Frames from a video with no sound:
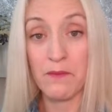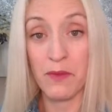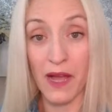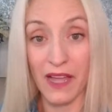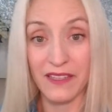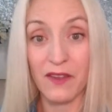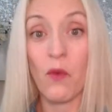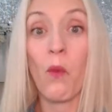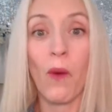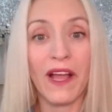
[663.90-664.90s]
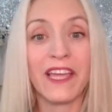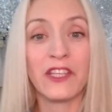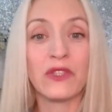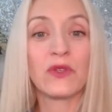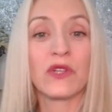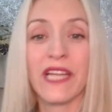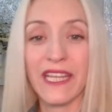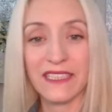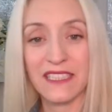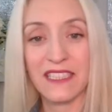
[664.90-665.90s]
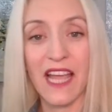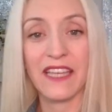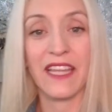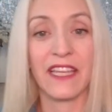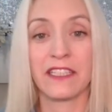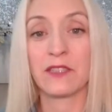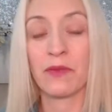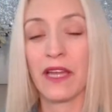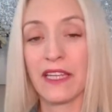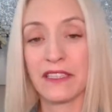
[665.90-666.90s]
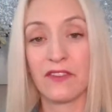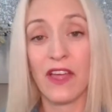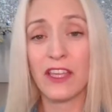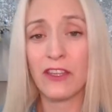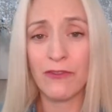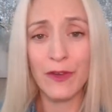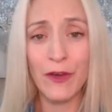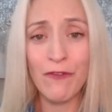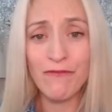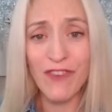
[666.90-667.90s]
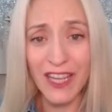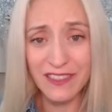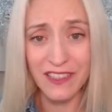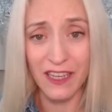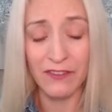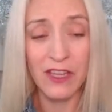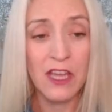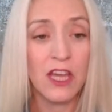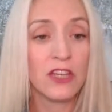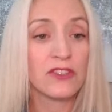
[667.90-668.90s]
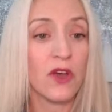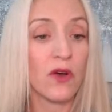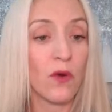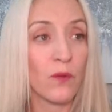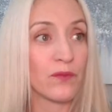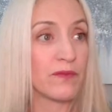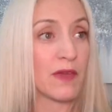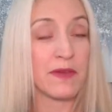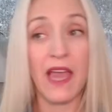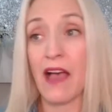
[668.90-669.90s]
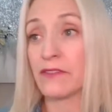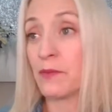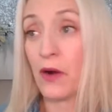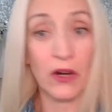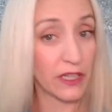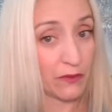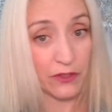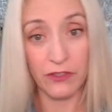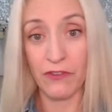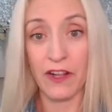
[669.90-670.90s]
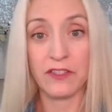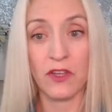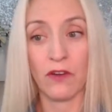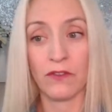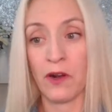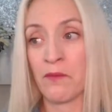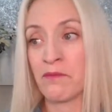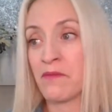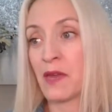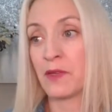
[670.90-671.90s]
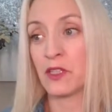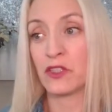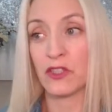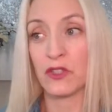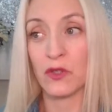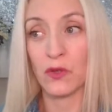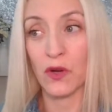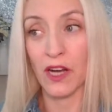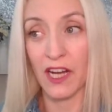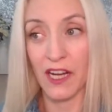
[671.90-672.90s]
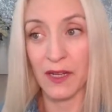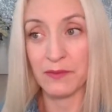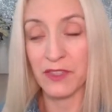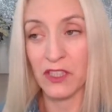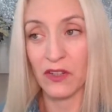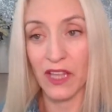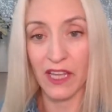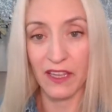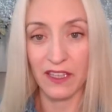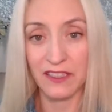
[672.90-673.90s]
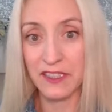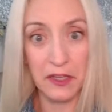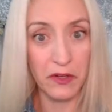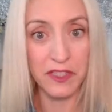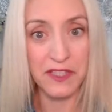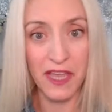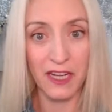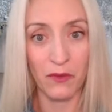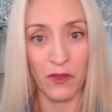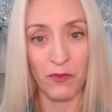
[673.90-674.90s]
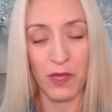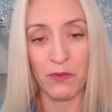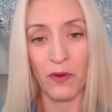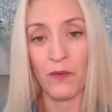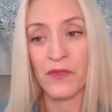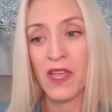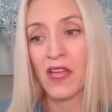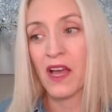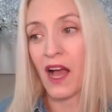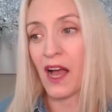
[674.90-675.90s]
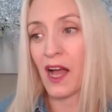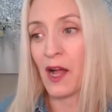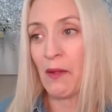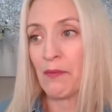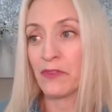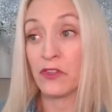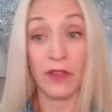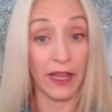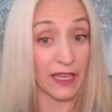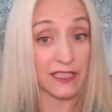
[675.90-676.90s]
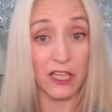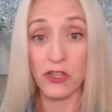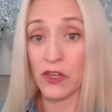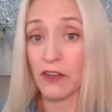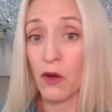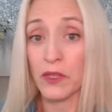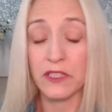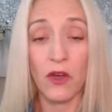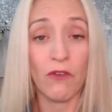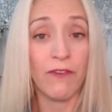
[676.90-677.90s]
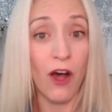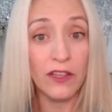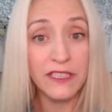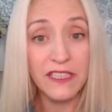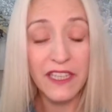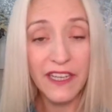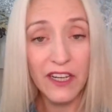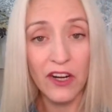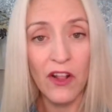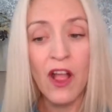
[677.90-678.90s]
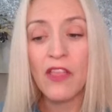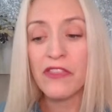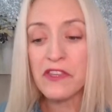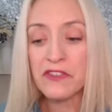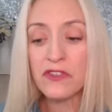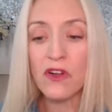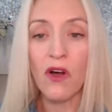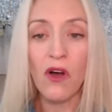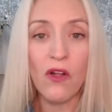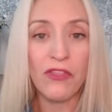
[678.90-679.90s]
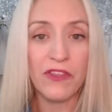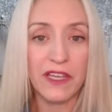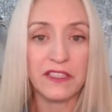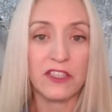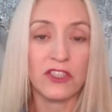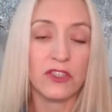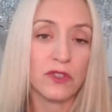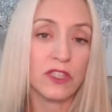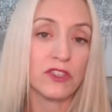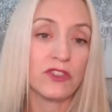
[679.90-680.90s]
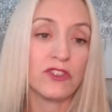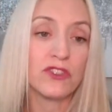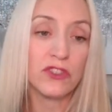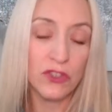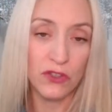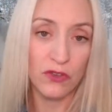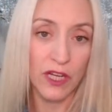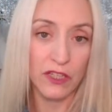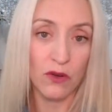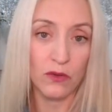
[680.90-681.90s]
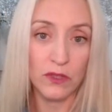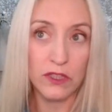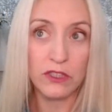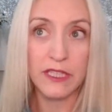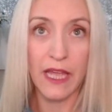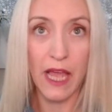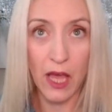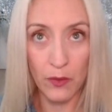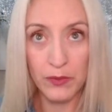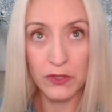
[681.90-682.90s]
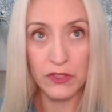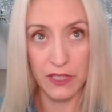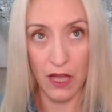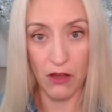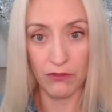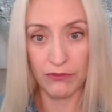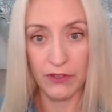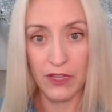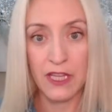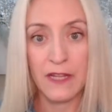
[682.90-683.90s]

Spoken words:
but what can you create instead in its place so that you feel festive? So maybe have a party with your friends over. Maybe do, like a secret Santa with people. Like I said, you could always go volunteer. These are all things that you can do in order to help yourself